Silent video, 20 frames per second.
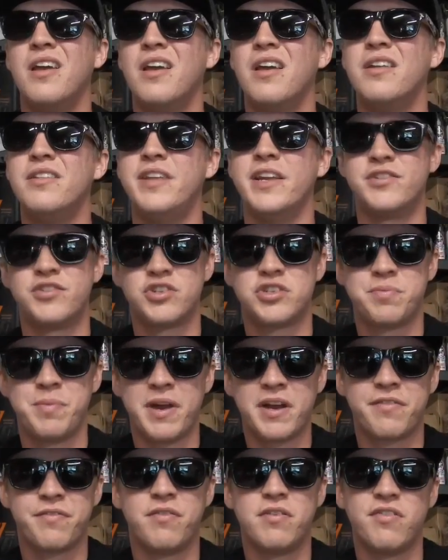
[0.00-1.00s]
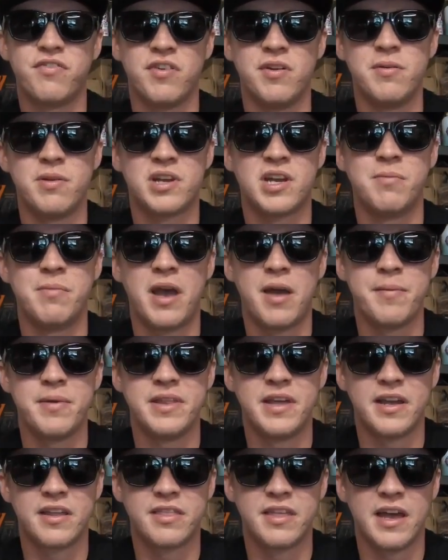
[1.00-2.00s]
disrespectful for him to come at me
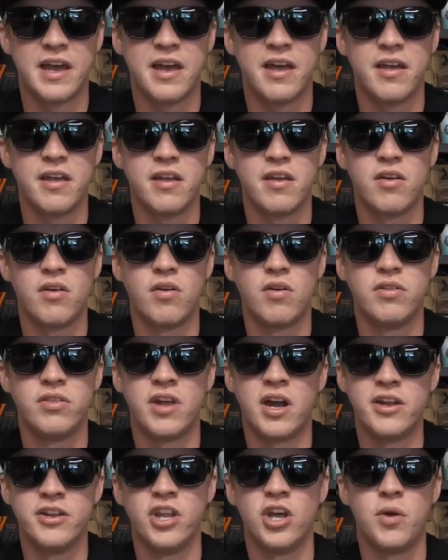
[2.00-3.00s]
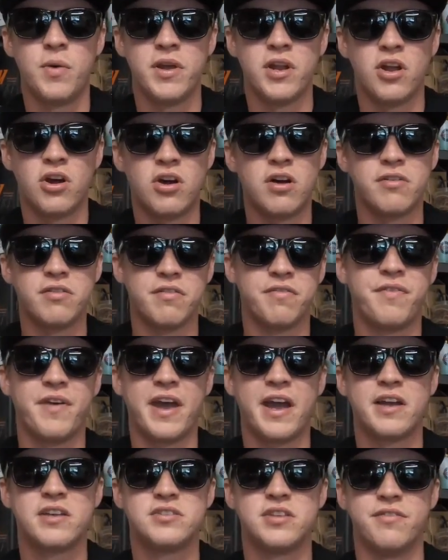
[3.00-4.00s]
like that, not knowing all the
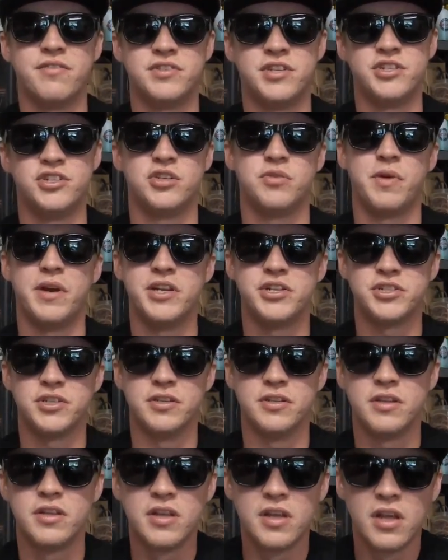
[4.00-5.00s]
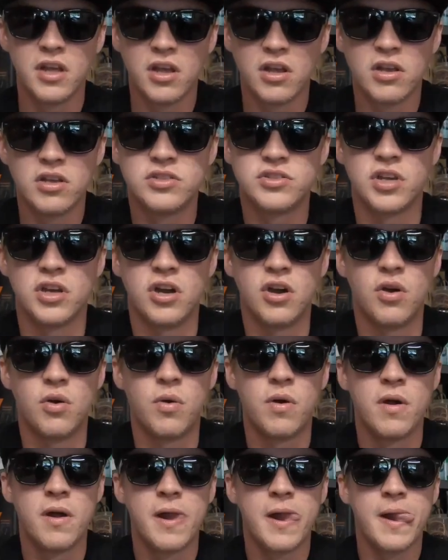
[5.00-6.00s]
facts of the situation.
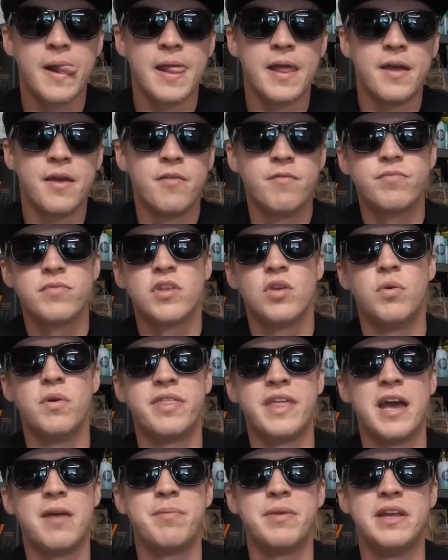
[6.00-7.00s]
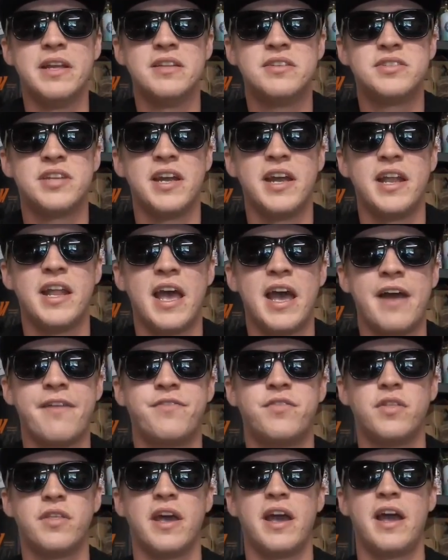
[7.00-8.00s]
So with that being said,
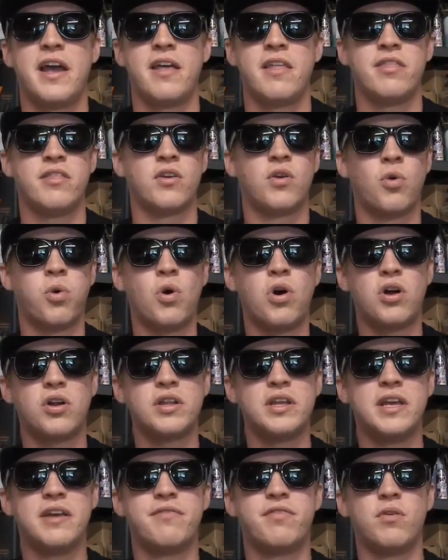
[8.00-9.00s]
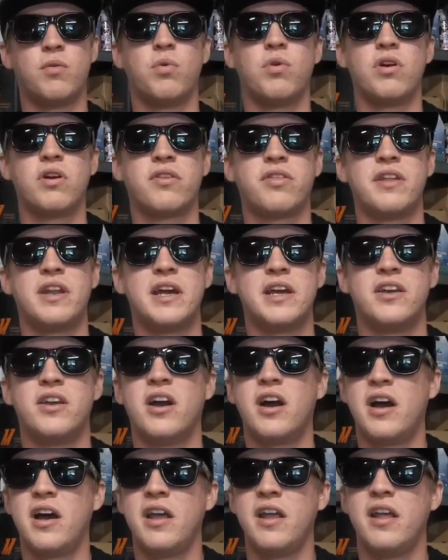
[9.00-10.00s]
after that, the quality of the work that I
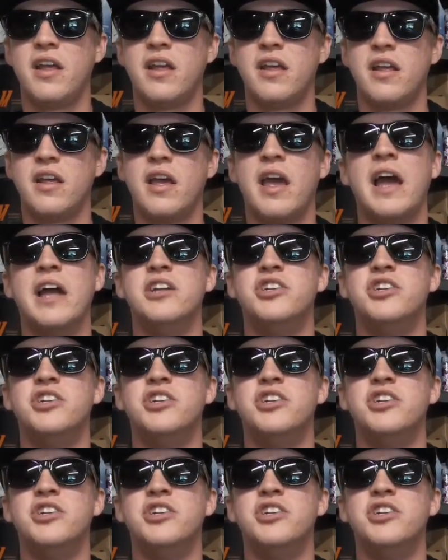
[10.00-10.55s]
got had